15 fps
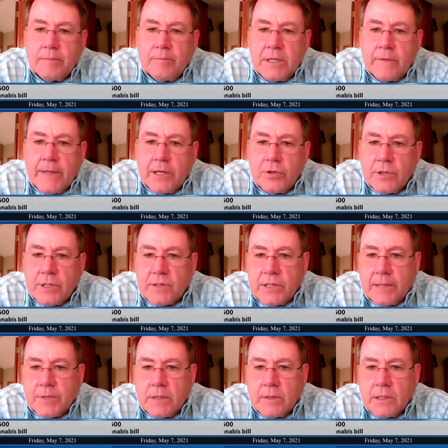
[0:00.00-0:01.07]
being that you're
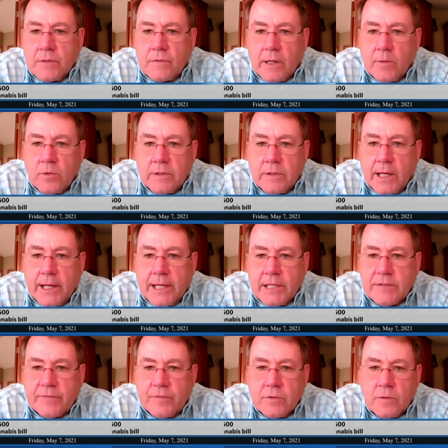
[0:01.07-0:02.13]
accepting this, I will not
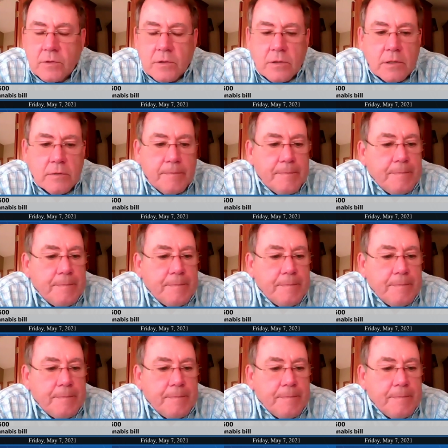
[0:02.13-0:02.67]
ask for a roll call.